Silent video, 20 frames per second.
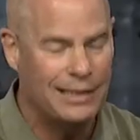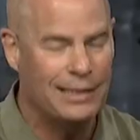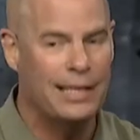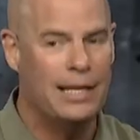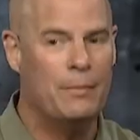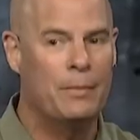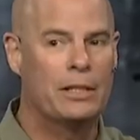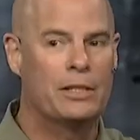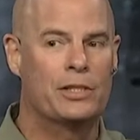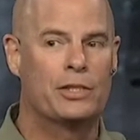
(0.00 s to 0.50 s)
then he
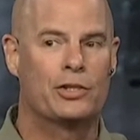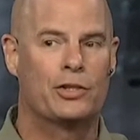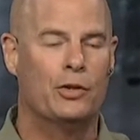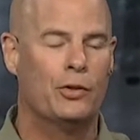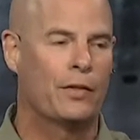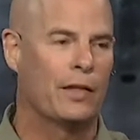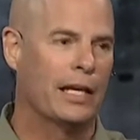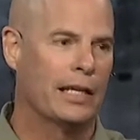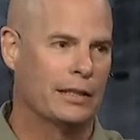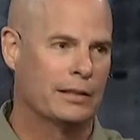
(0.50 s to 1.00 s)
mentions two
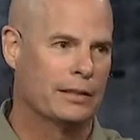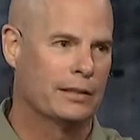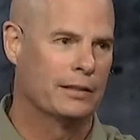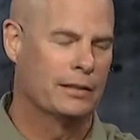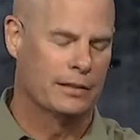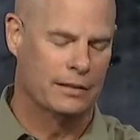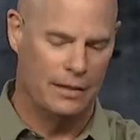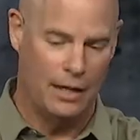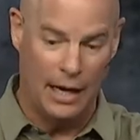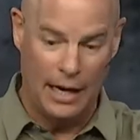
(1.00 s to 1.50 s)
things,
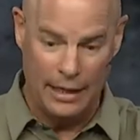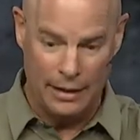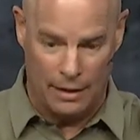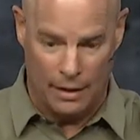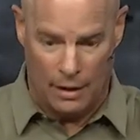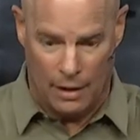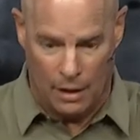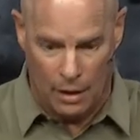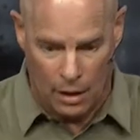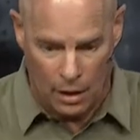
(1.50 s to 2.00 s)
all right?
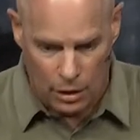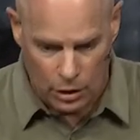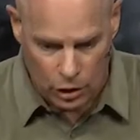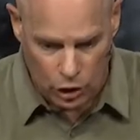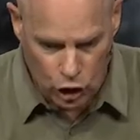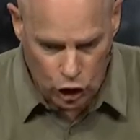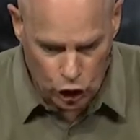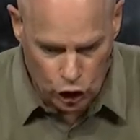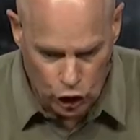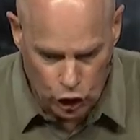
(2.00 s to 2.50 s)

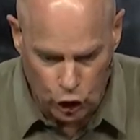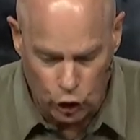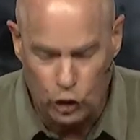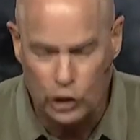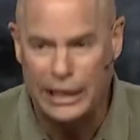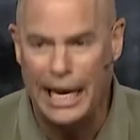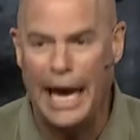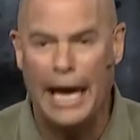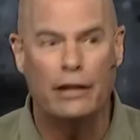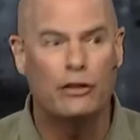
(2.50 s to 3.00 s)
Because you
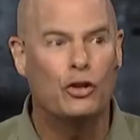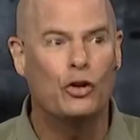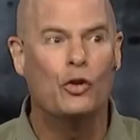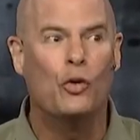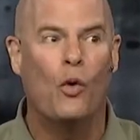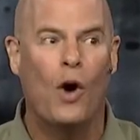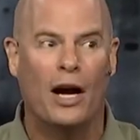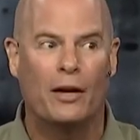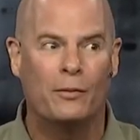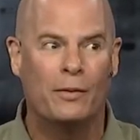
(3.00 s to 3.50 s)
can't do
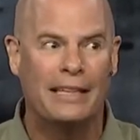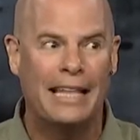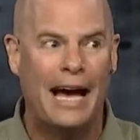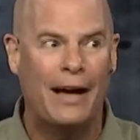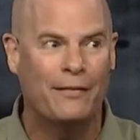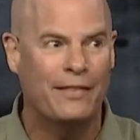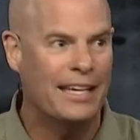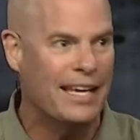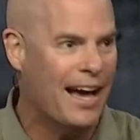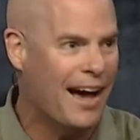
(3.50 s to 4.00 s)
one
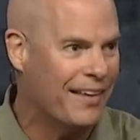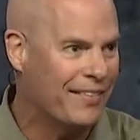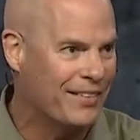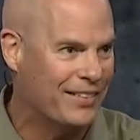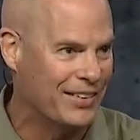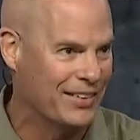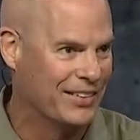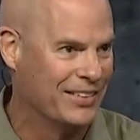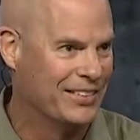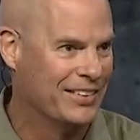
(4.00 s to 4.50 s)
without the other.